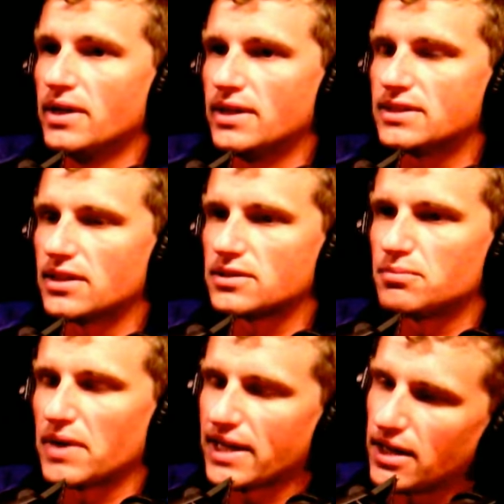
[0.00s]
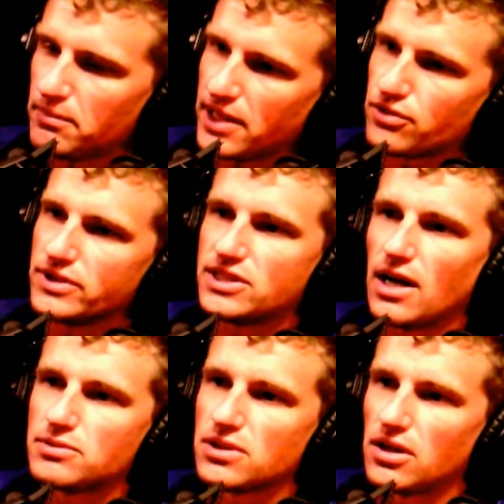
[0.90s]
He says, but I got to make 3
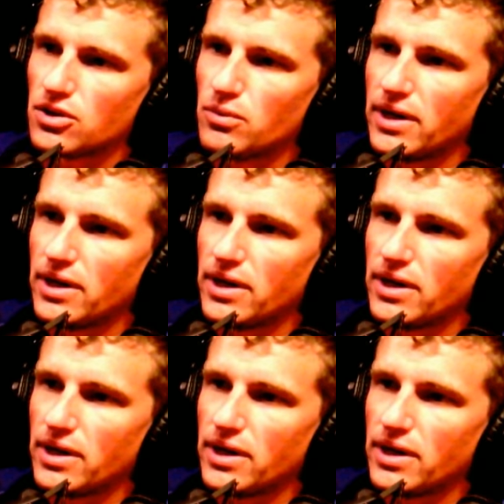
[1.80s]
stops along the